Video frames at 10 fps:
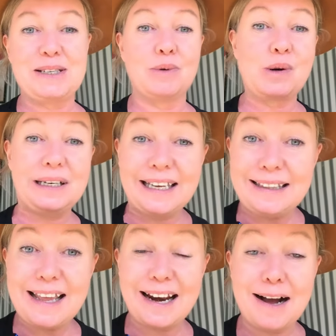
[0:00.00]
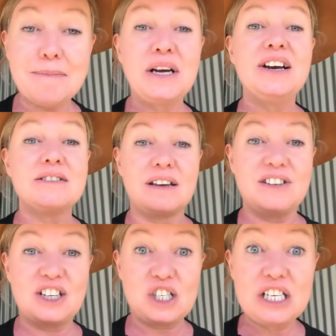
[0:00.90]
So we'll clean that up so
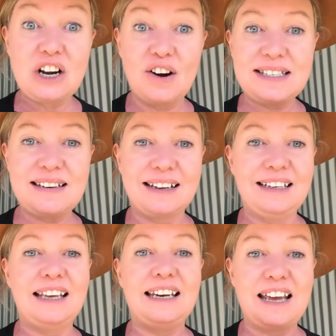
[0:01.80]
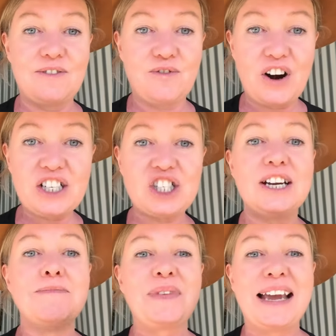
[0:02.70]
that it's nice and clean and
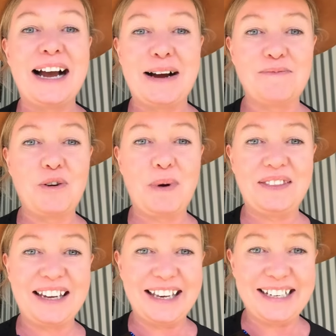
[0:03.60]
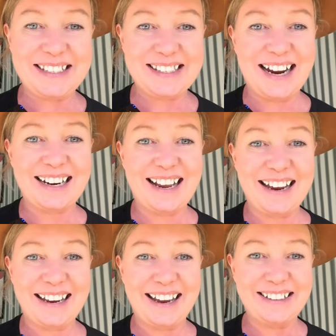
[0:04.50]
fresh um, for when the guineas start
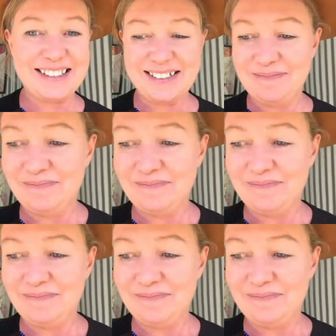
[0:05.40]
laying eggs.